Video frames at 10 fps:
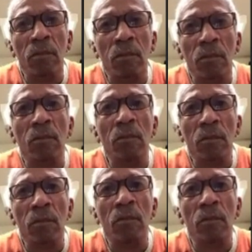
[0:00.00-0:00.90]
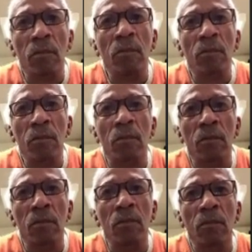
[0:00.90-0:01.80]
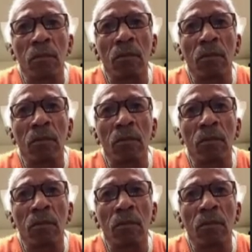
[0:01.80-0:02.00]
Nobody speaks.